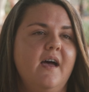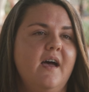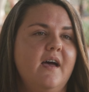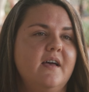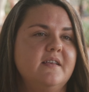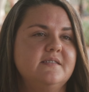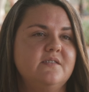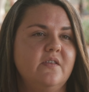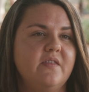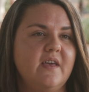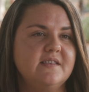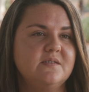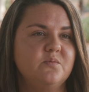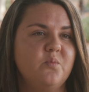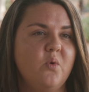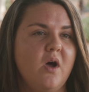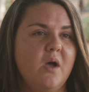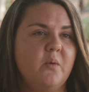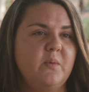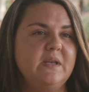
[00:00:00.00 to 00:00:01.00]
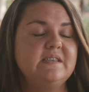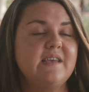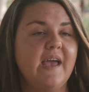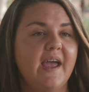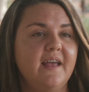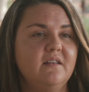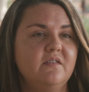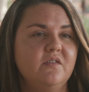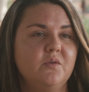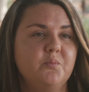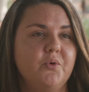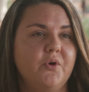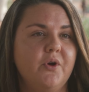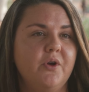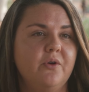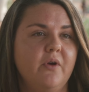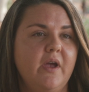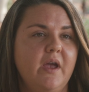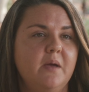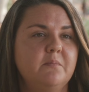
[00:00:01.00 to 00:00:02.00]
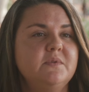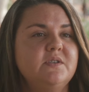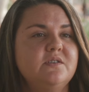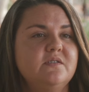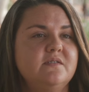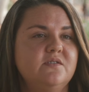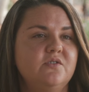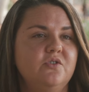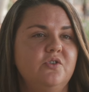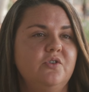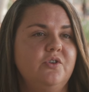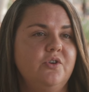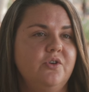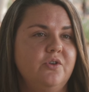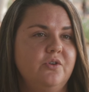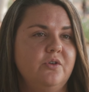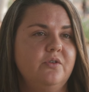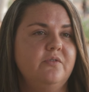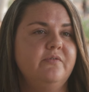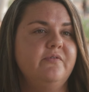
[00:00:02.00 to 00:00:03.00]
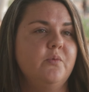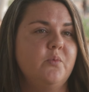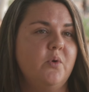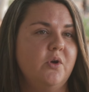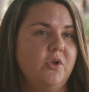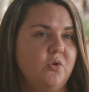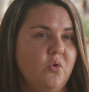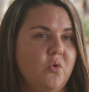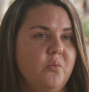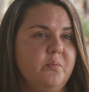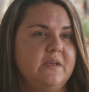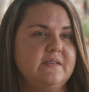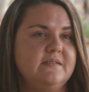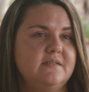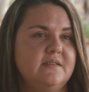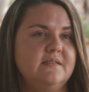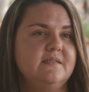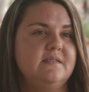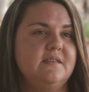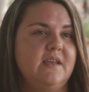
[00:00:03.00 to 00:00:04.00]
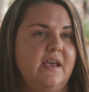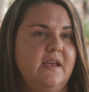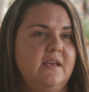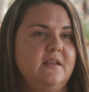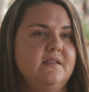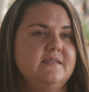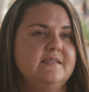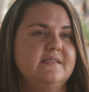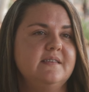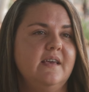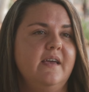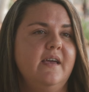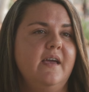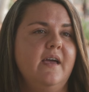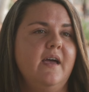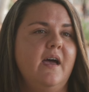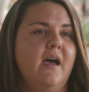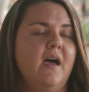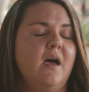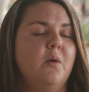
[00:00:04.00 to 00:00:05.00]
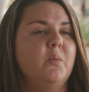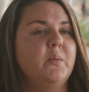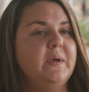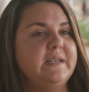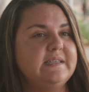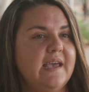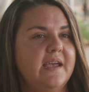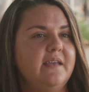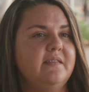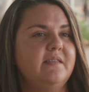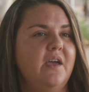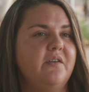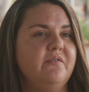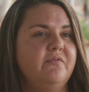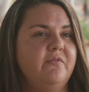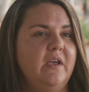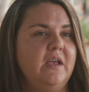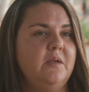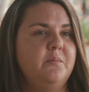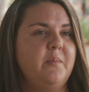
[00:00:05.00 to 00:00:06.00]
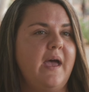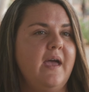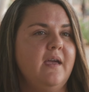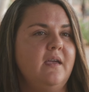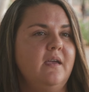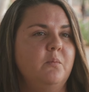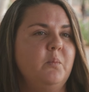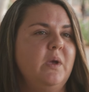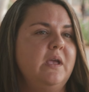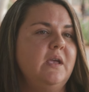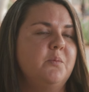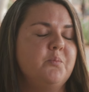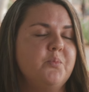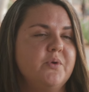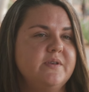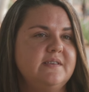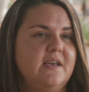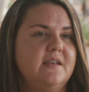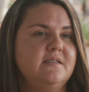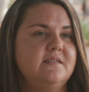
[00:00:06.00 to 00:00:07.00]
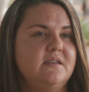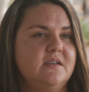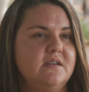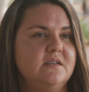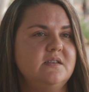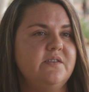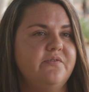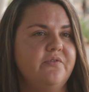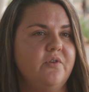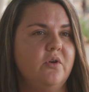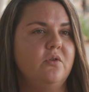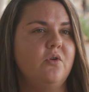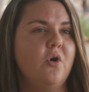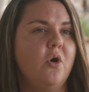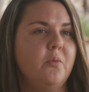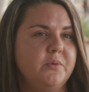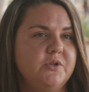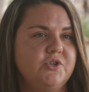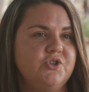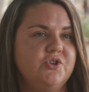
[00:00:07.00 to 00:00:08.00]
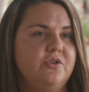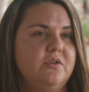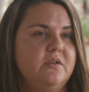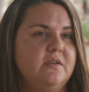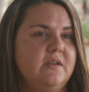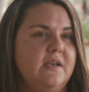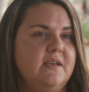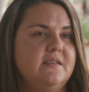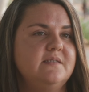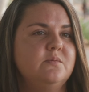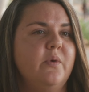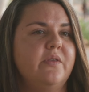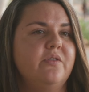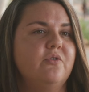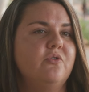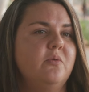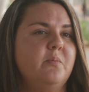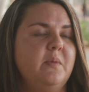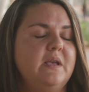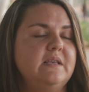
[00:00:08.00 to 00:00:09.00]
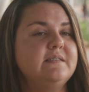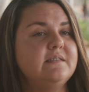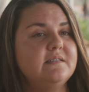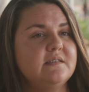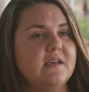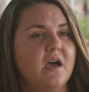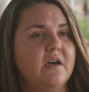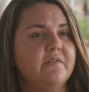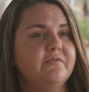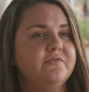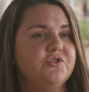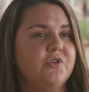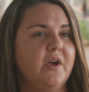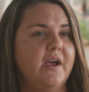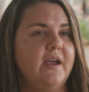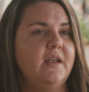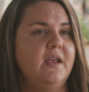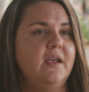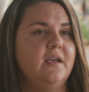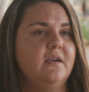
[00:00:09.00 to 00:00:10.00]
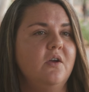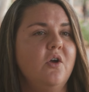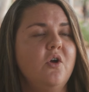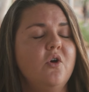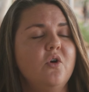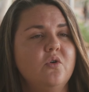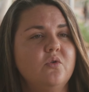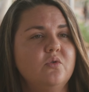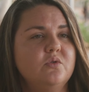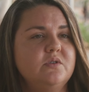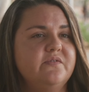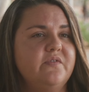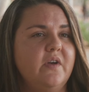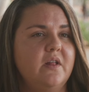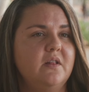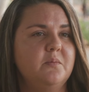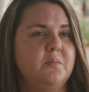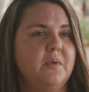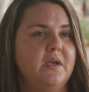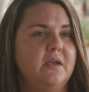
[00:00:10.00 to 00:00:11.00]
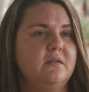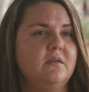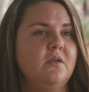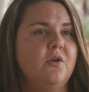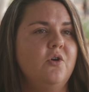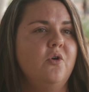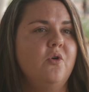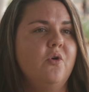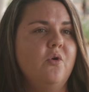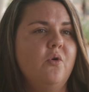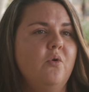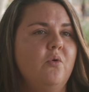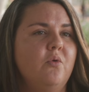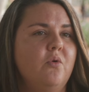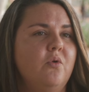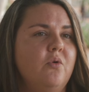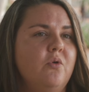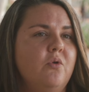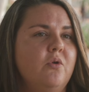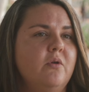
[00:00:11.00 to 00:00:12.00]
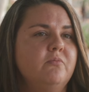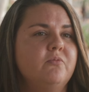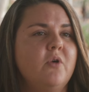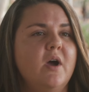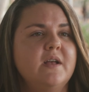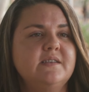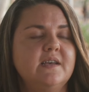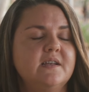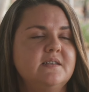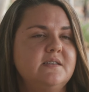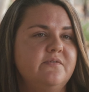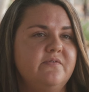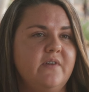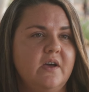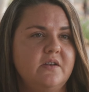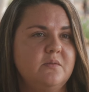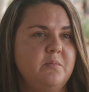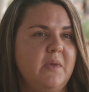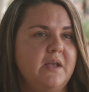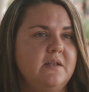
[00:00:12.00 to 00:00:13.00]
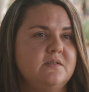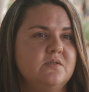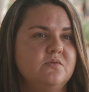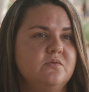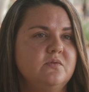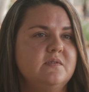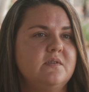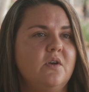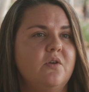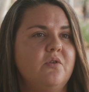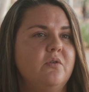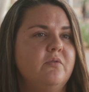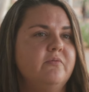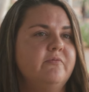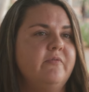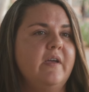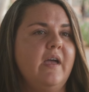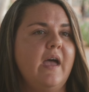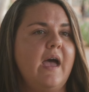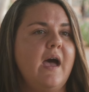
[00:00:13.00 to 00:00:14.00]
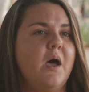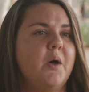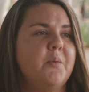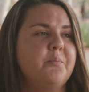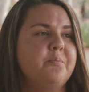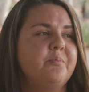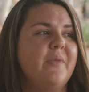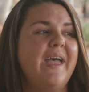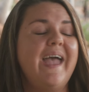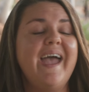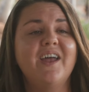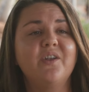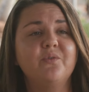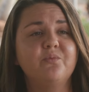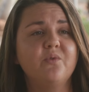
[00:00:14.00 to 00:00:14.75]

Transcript: Uh, so that's why we tailor the program to suit you for what your business needs. Um, we take that feedback and we can present it in different opportunities, whether it be staff training or development or right down to fundamentals of um, how to